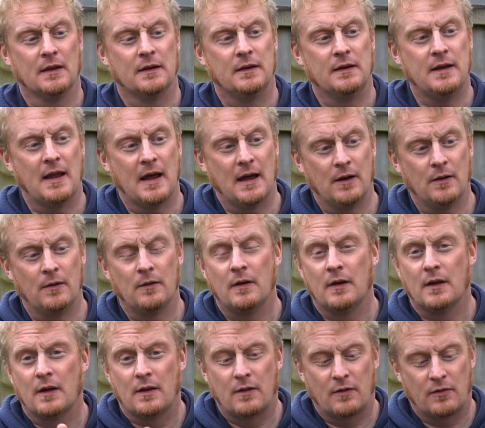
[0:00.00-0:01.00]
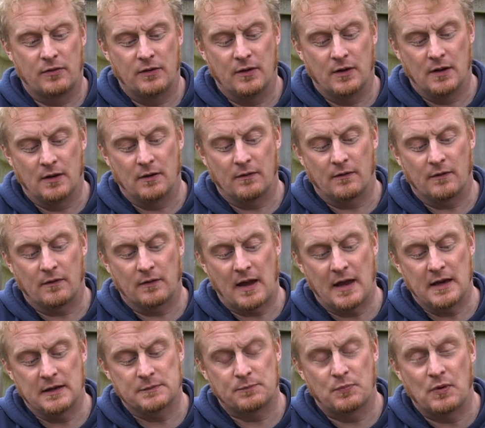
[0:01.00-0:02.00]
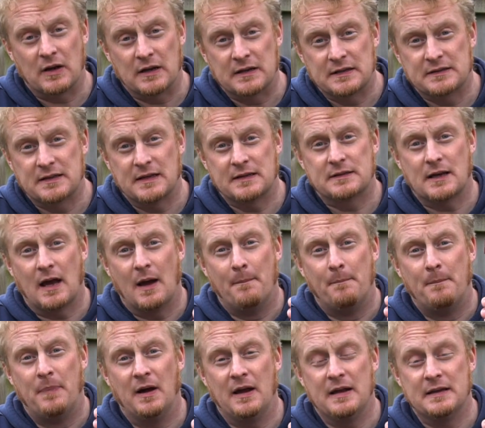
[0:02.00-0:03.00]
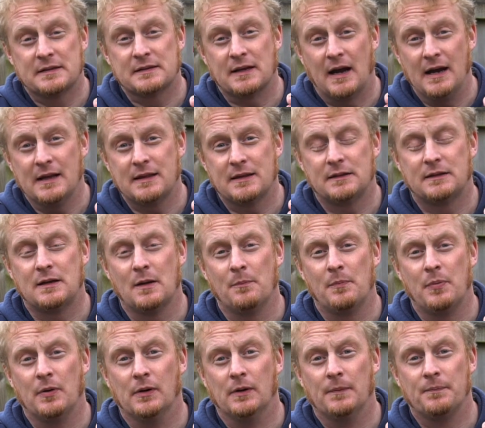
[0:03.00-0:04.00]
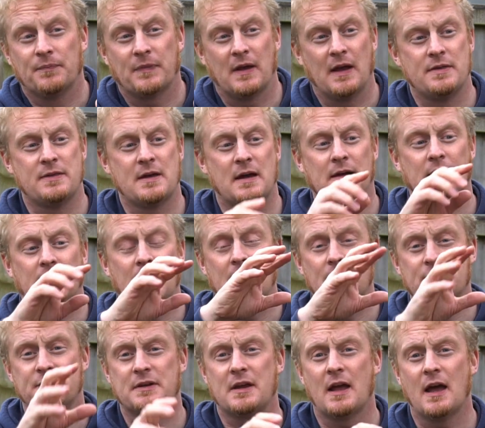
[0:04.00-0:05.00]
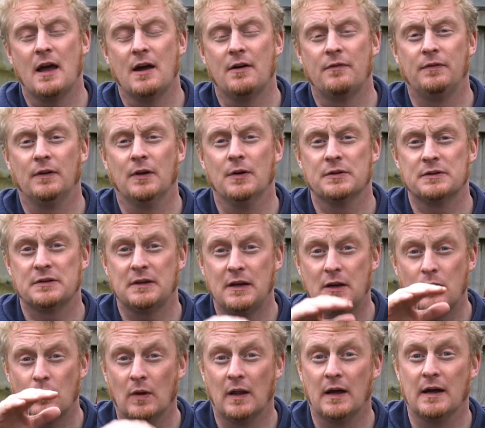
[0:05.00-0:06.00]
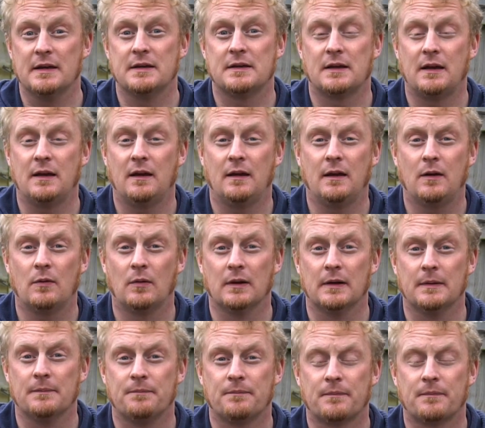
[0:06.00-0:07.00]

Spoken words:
Now the air spring sits inside the dimple, and that allows the airflow to equalize equally.